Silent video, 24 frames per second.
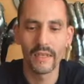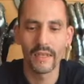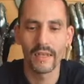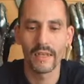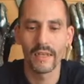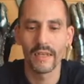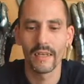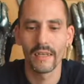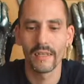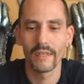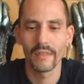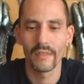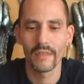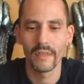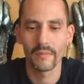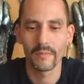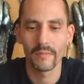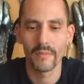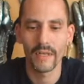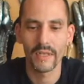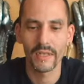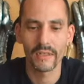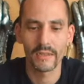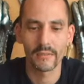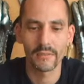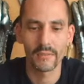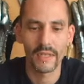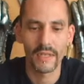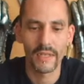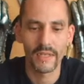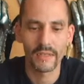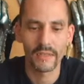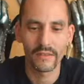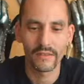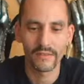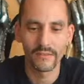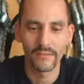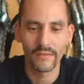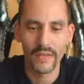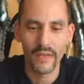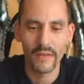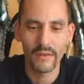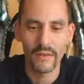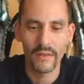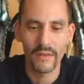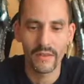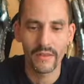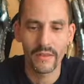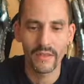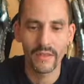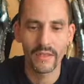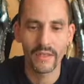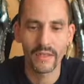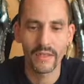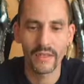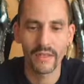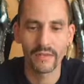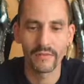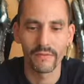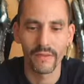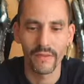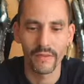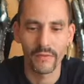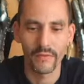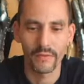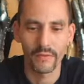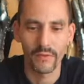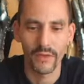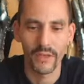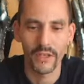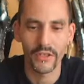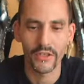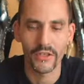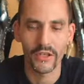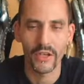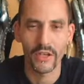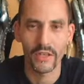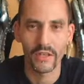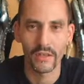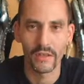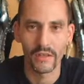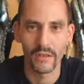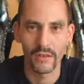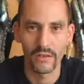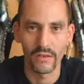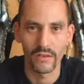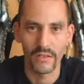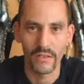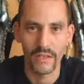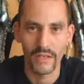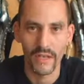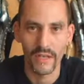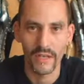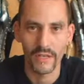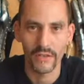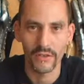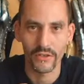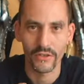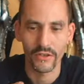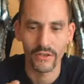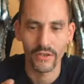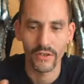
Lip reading: and that makes the blade very thin and very fragile on the edge.